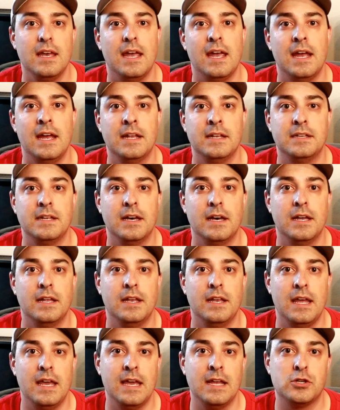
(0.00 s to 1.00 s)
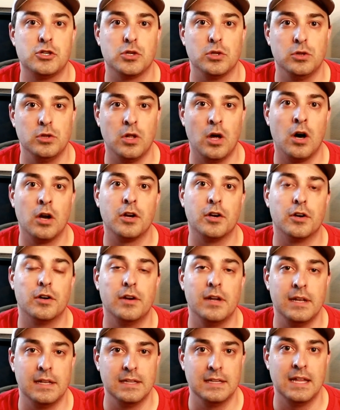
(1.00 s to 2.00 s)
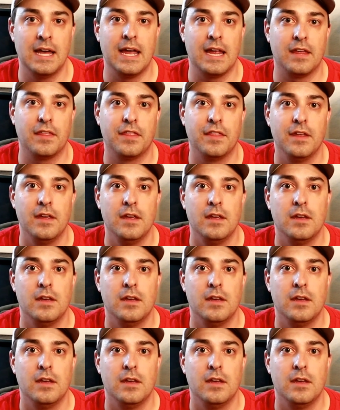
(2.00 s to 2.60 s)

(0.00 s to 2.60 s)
and an inch longer in length.